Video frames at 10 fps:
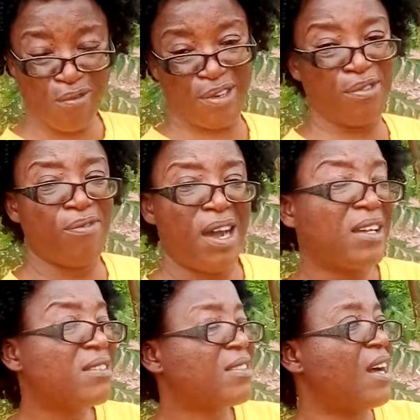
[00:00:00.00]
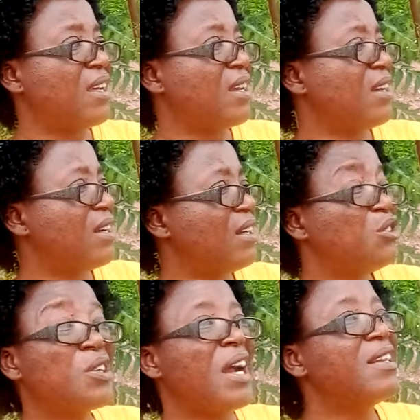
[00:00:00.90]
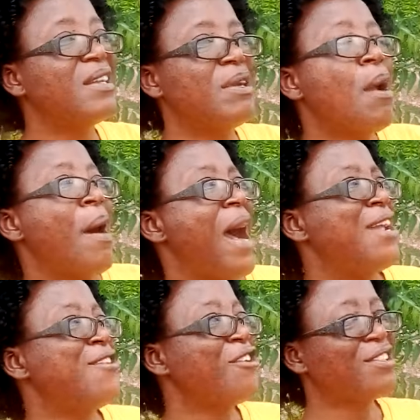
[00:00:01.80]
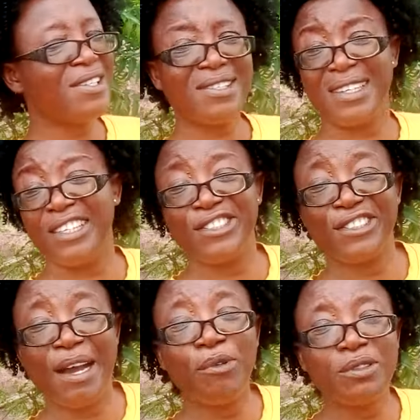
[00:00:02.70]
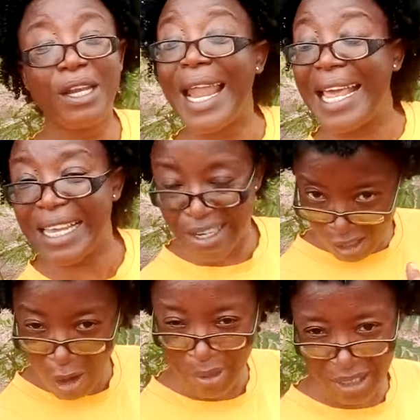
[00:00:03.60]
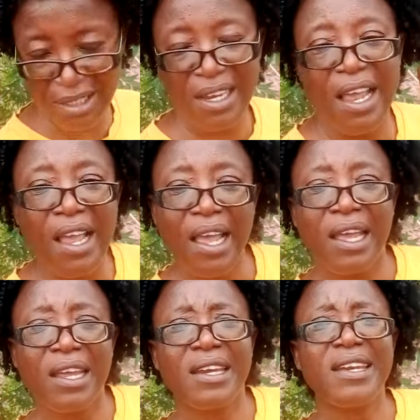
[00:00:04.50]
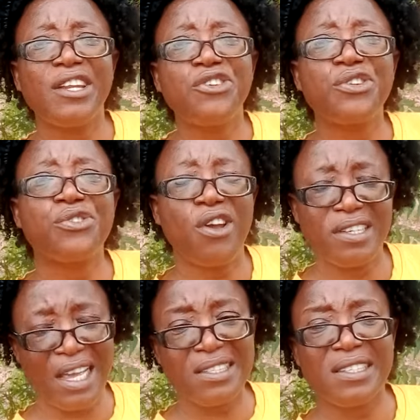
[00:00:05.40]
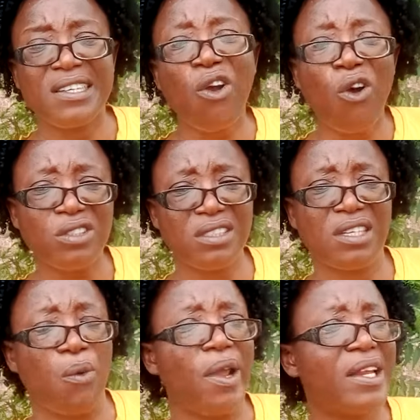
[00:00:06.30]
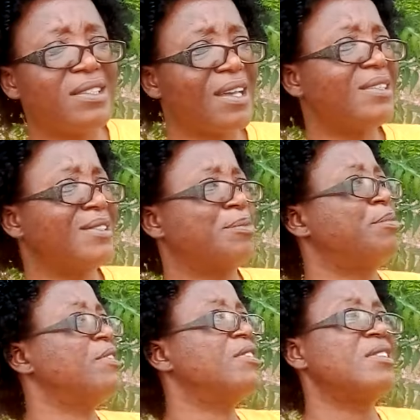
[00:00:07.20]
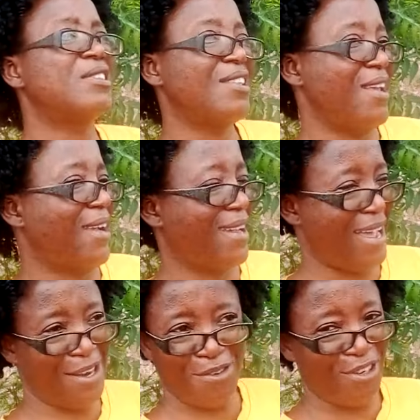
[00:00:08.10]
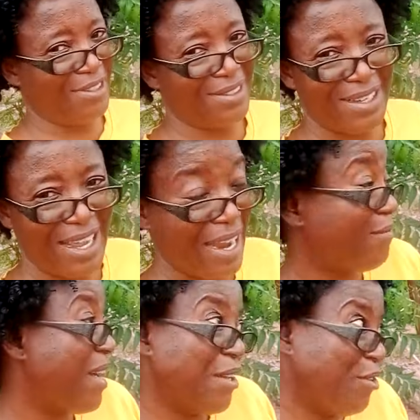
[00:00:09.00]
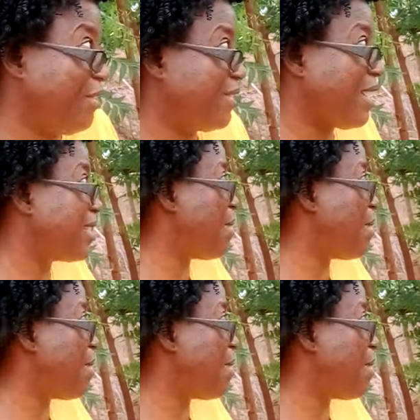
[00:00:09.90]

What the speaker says: very fast, and you can really. I notice in Nigeria, most like in the community here, they destroy it, as in they cut it away. They said it's breeding snake. I don't understand that. I don't understand